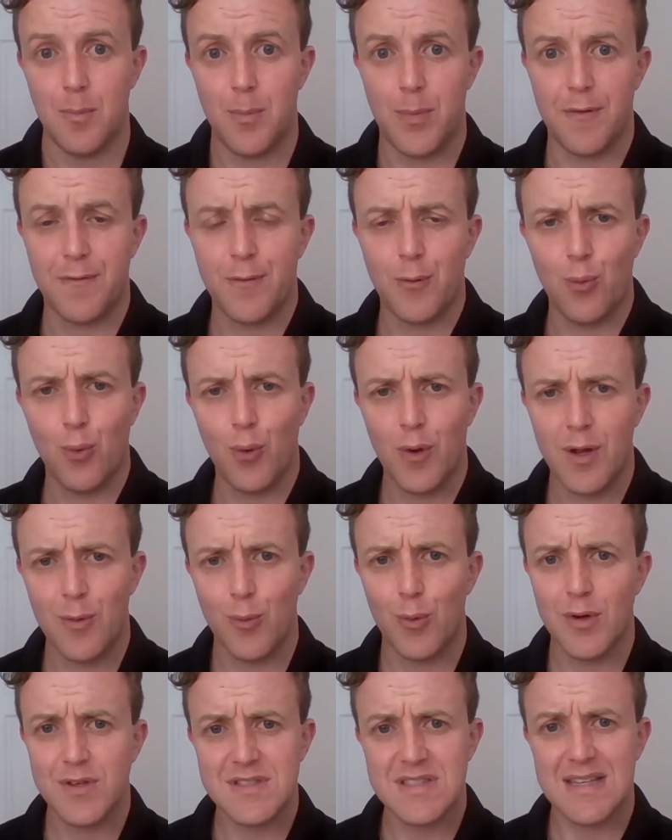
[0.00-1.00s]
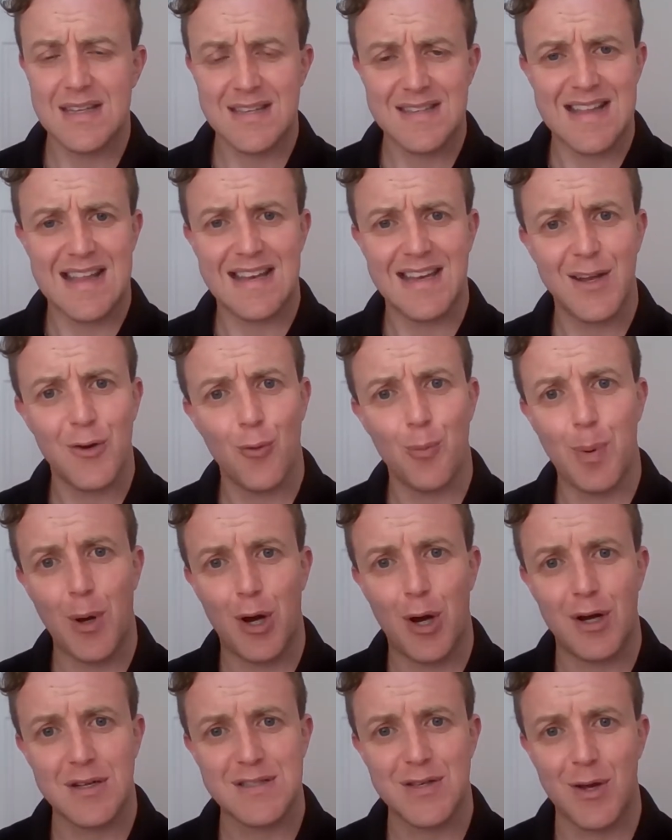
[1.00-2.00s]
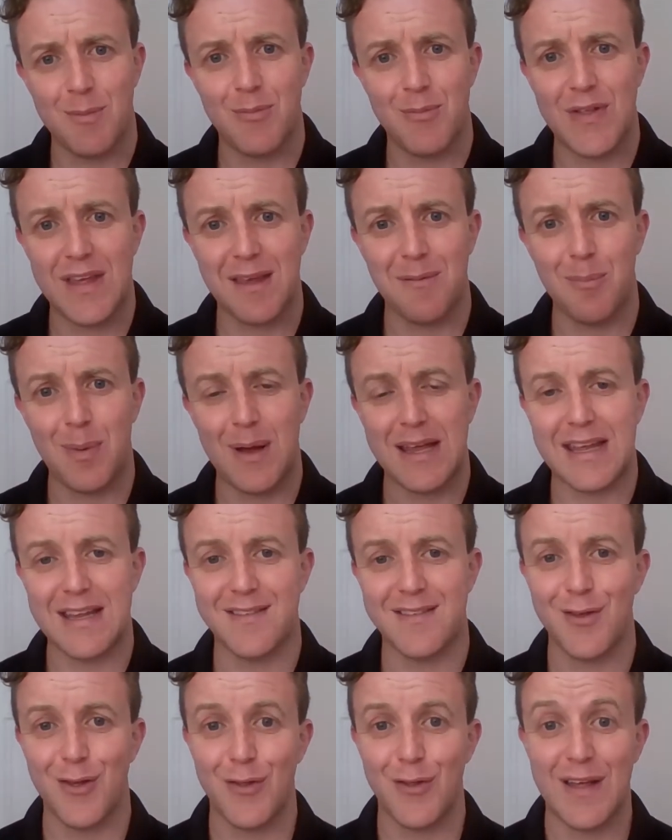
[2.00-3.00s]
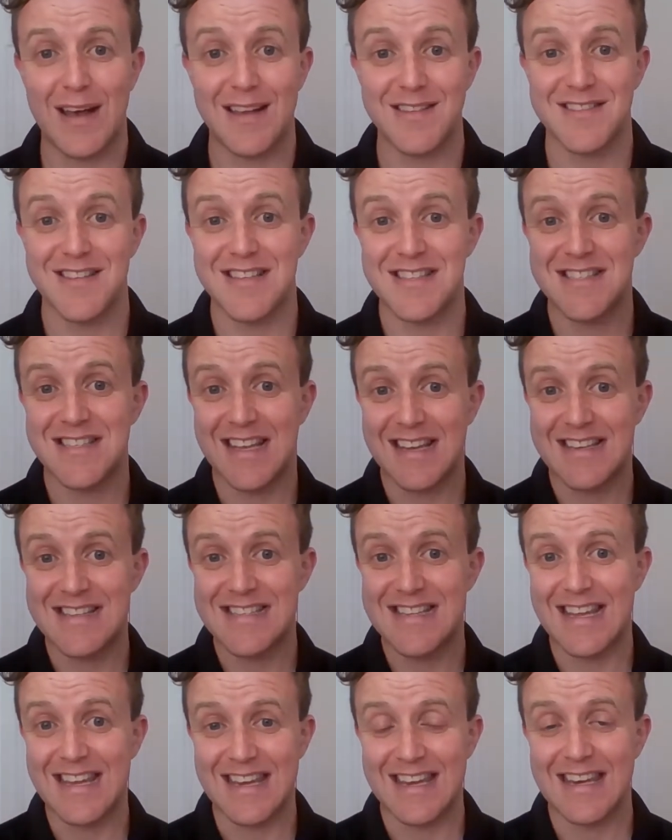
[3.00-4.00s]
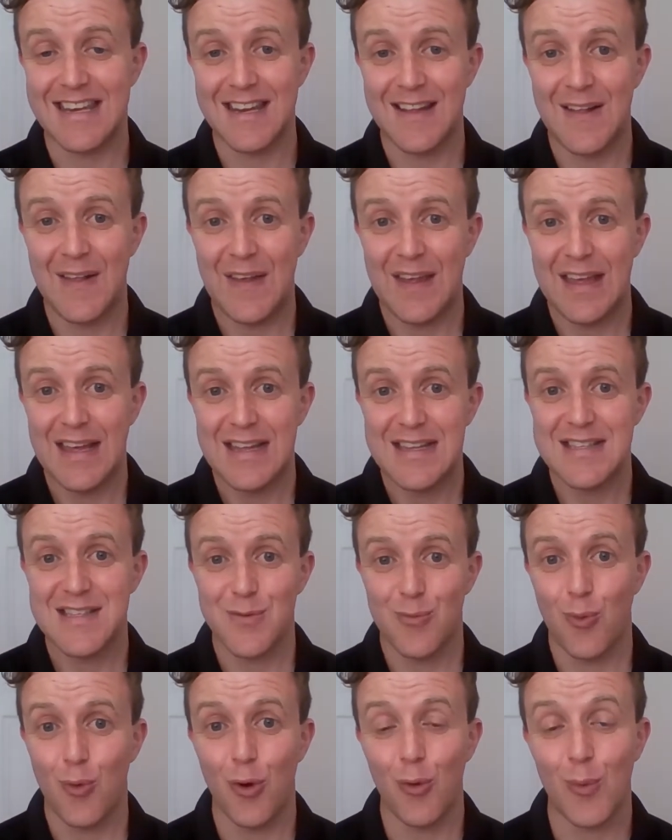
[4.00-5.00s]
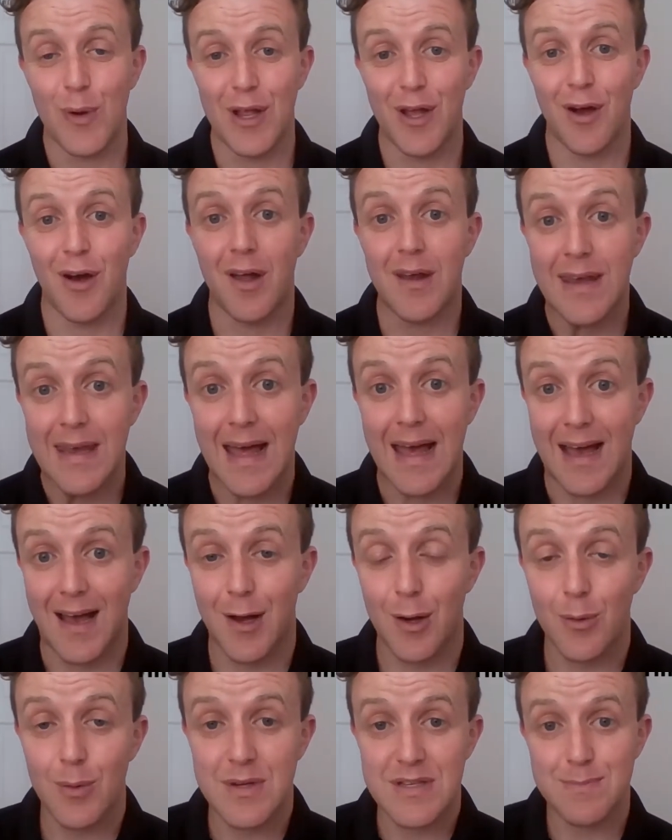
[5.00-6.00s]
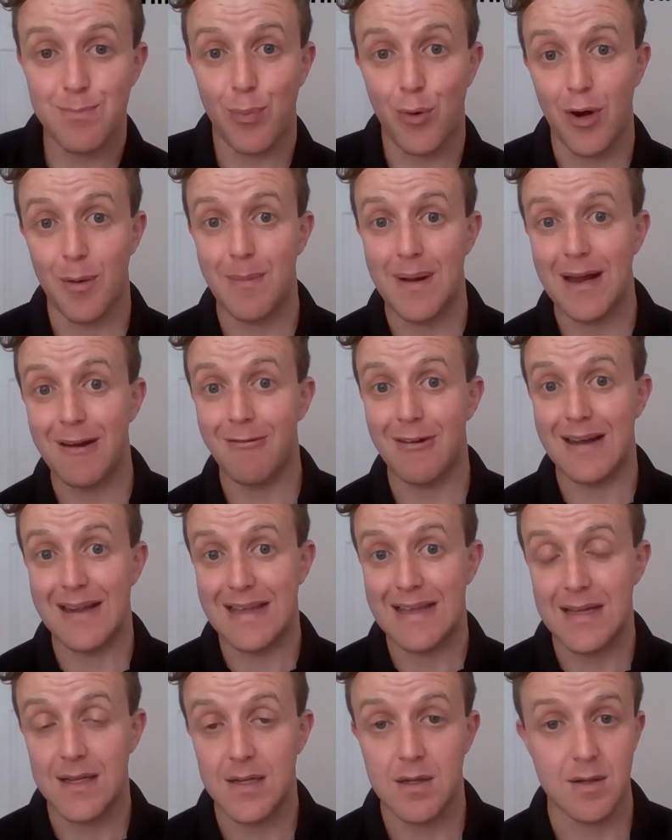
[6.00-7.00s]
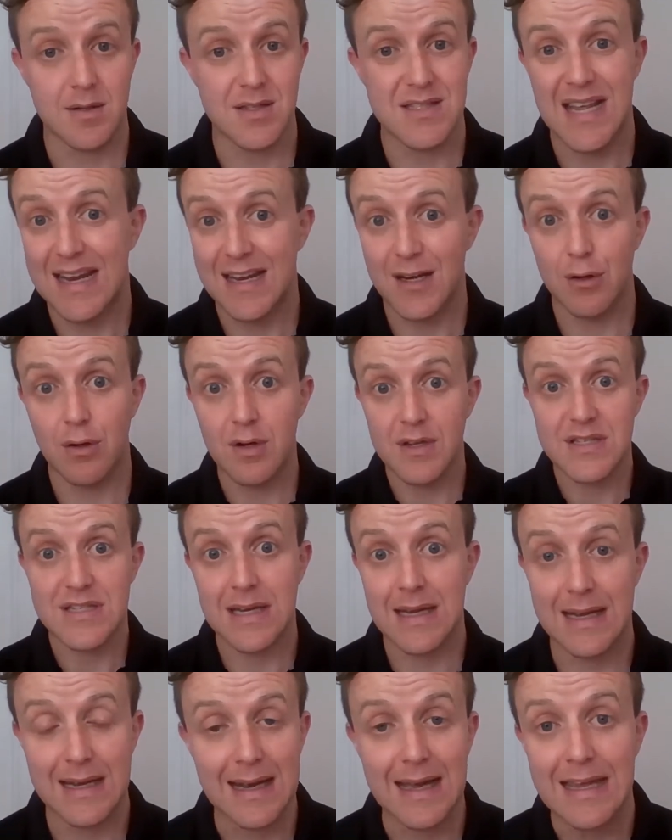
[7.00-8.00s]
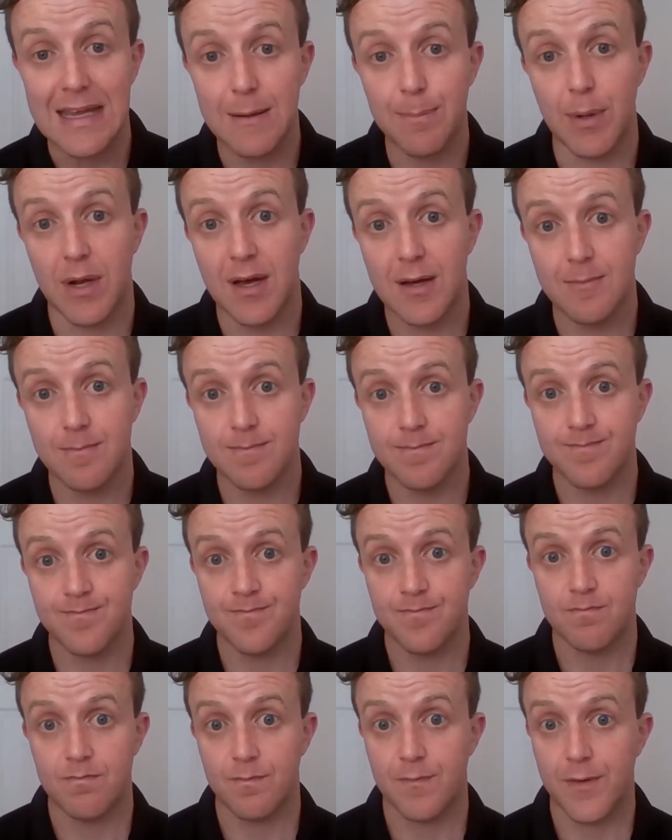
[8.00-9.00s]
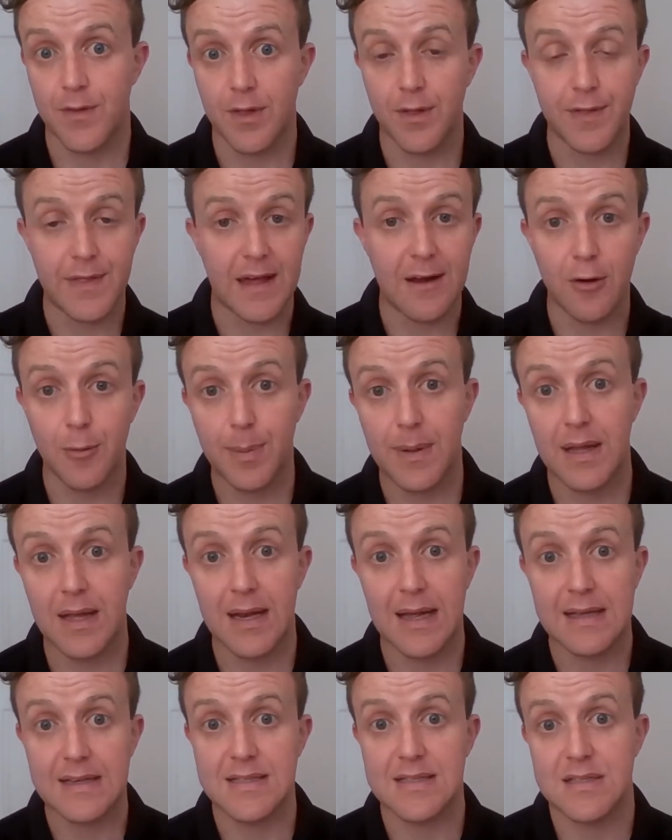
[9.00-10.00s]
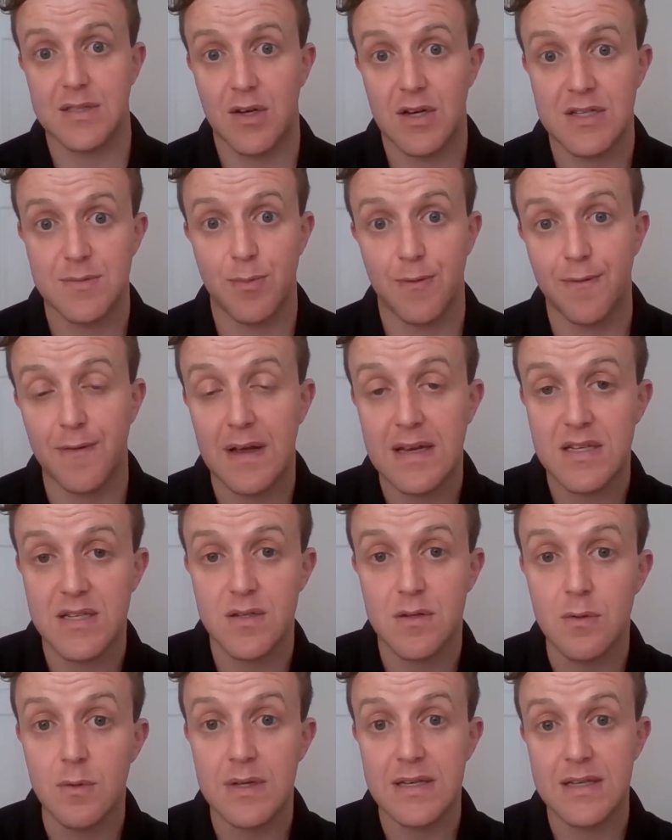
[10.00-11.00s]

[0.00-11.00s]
But for what it was, and it's that little part-time thing back in 2016, to what we are now as primarily a technology enabler for the therapy and exercise professional